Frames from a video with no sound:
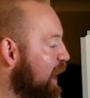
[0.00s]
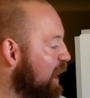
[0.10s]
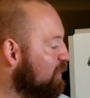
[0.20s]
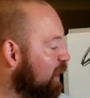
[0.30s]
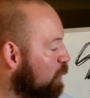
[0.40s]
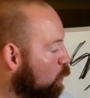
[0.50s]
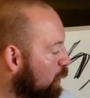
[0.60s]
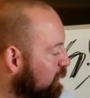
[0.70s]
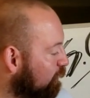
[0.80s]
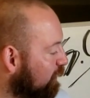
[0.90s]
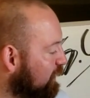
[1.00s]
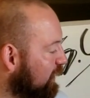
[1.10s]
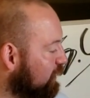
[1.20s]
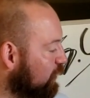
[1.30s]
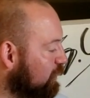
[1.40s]
and then once
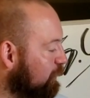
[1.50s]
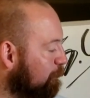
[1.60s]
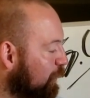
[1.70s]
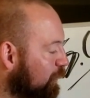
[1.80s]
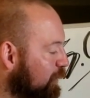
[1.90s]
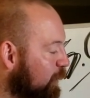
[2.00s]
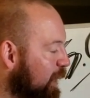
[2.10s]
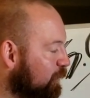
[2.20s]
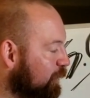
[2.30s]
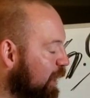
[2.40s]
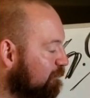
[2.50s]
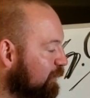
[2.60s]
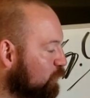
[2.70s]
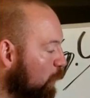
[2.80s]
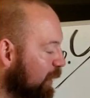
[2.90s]
fatigue starts to build and you handle your
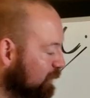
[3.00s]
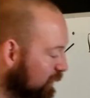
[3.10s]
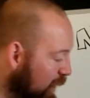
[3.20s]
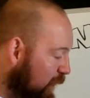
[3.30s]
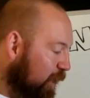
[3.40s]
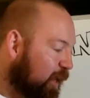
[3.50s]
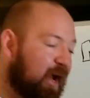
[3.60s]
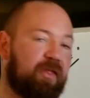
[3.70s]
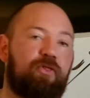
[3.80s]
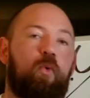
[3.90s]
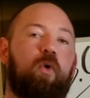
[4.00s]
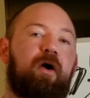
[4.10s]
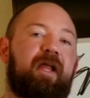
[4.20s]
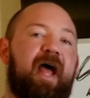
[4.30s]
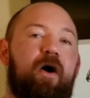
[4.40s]
heaviest weights, cut the
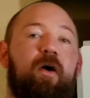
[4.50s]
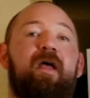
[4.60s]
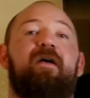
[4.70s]
workout.